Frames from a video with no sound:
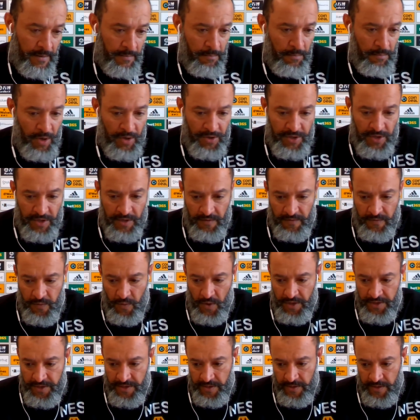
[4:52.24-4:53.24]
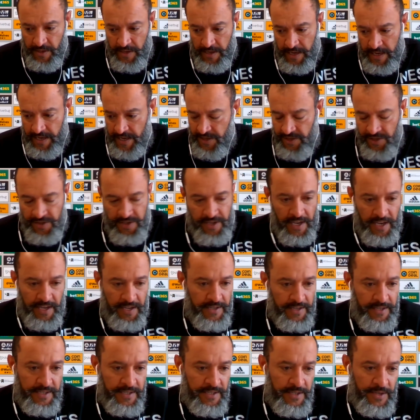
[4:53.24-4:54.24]
bottle of water. Each
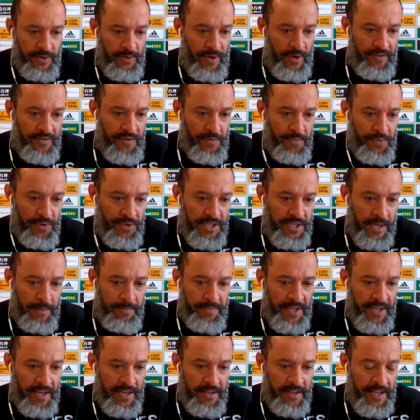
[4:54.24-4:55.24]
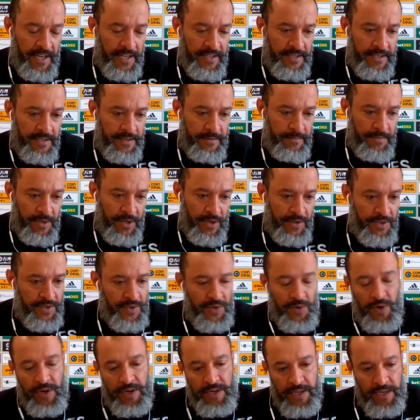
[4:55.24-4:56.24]
day you have to put something in that because
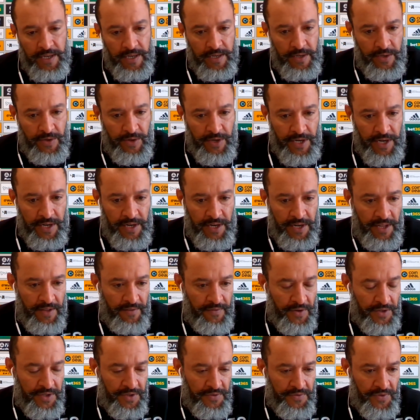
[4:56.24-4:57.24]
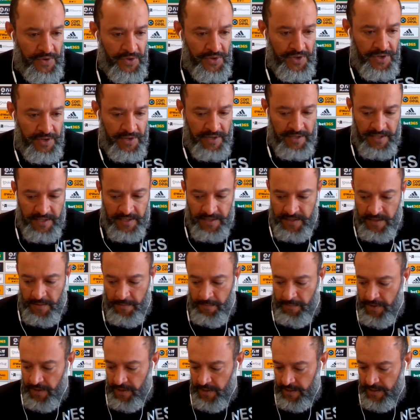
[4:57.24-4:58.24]
you're gonna need it for the future. It's a
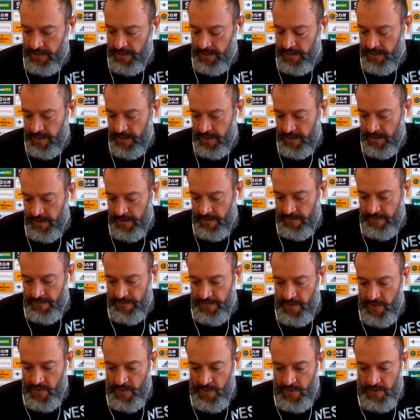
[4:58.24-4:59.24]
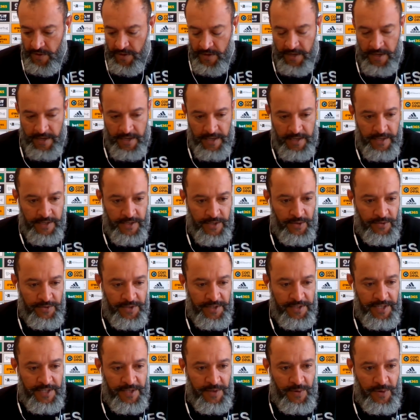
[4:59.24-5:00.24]
simple view So
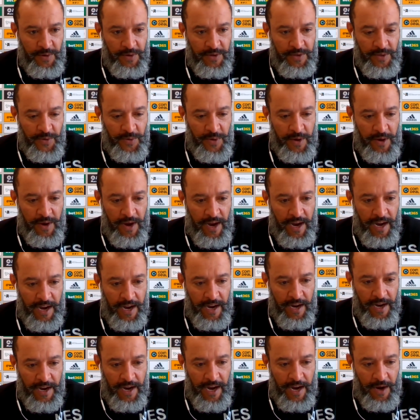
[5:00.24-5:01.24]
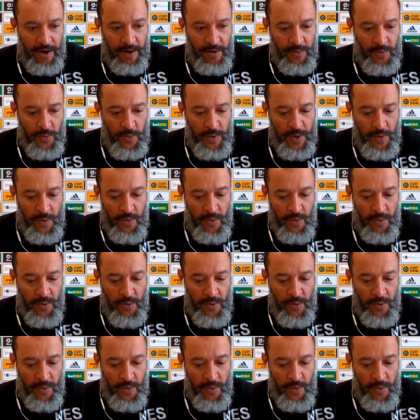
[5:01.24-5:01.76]
this is the way we